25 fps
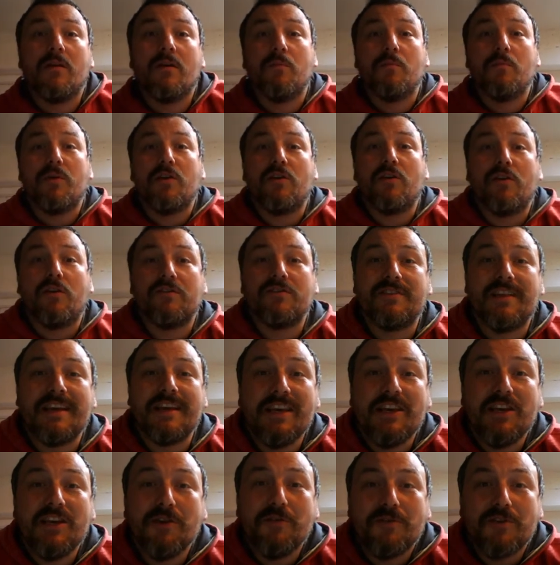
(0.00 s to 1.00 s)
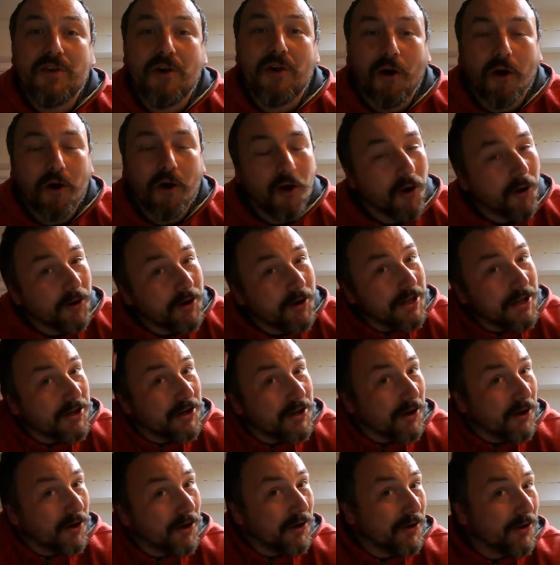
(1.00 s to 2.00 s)
Because they use
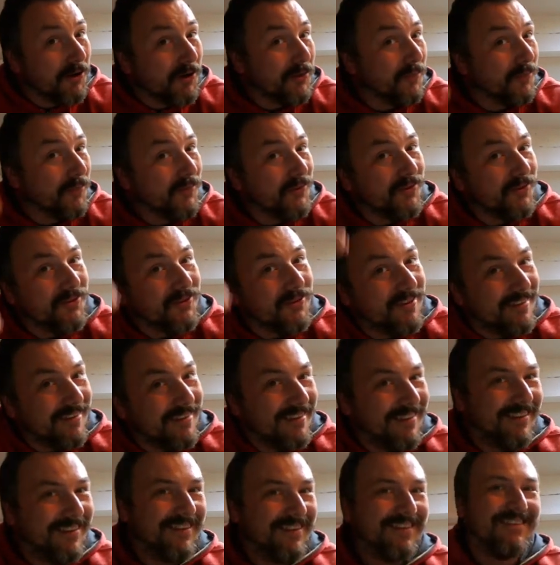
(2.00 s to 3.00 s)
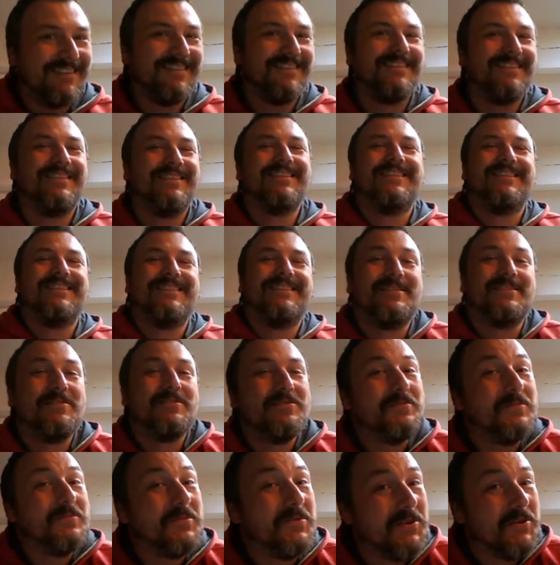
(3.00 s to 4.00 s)
honeycombs.
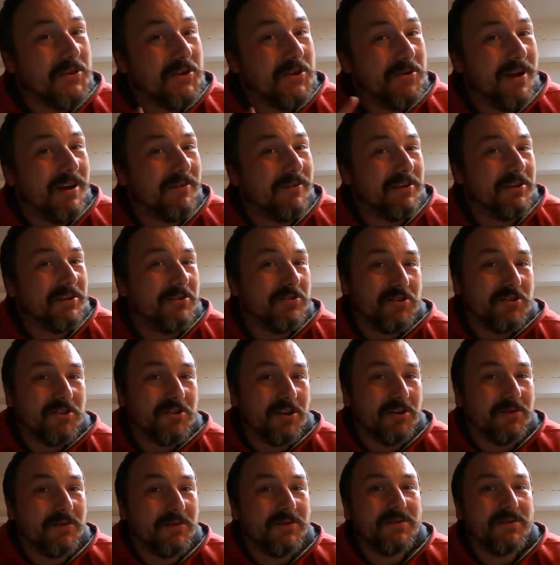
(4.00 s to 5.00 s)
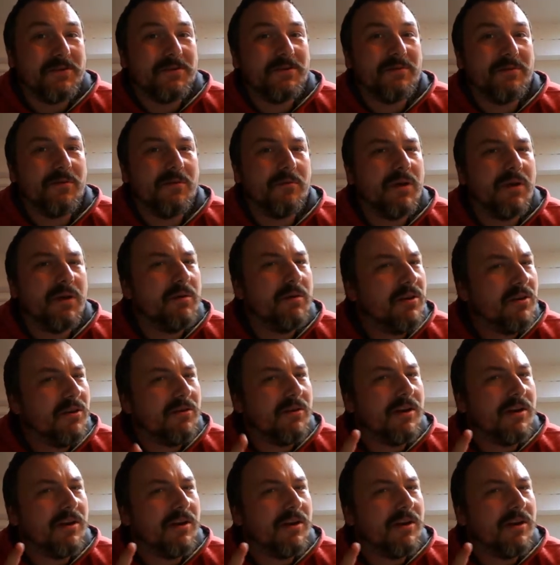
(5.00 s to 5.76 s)
Do you have any good jokes? Maybe you